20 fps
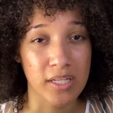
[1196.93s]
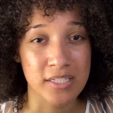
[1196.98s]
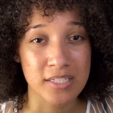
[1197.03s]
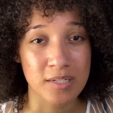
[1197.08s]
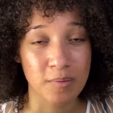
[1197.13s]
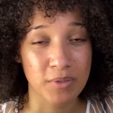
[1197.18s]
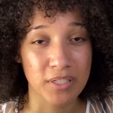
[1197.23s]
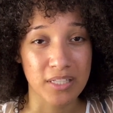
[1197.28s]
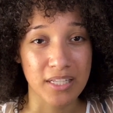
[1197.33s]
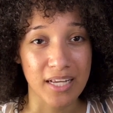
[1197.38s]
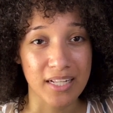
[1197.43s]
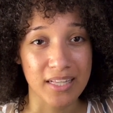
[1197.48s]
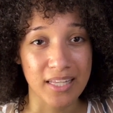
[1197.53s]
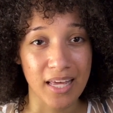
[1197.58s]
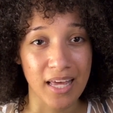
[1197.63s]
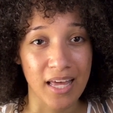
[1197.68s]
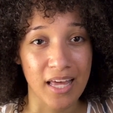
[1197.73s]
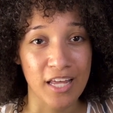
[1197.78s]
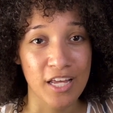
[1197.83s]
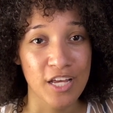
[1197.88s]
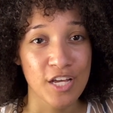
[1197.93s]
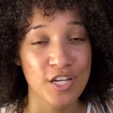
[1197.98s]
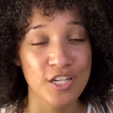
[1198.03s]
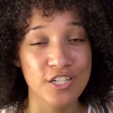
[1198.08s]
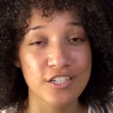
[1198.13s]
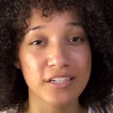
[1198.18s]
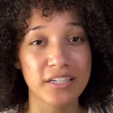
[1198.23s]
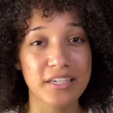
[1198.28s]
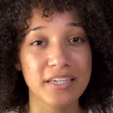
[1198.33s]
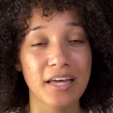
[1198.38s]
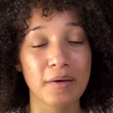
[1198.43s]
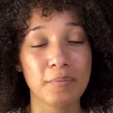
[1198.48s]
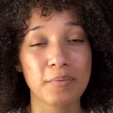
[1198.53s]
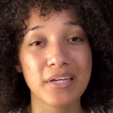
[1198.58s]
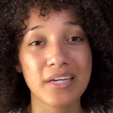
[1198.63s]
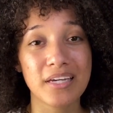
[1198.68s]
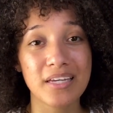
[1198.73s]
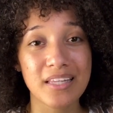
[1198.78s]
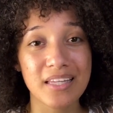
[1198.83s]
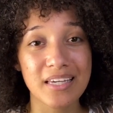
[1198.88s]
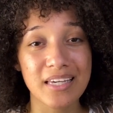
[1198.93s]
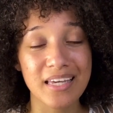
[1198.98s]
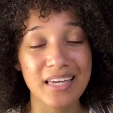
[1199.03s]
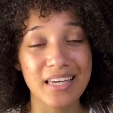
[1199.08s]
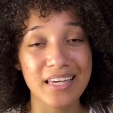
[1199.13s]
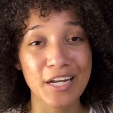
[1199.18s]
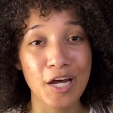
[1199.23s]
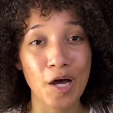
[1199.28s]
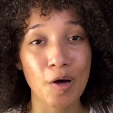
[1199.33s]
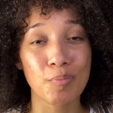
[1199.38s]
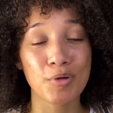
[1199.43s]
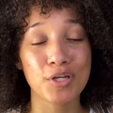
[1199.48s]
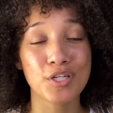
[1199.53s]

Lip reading: something like that. She kept killing it and helping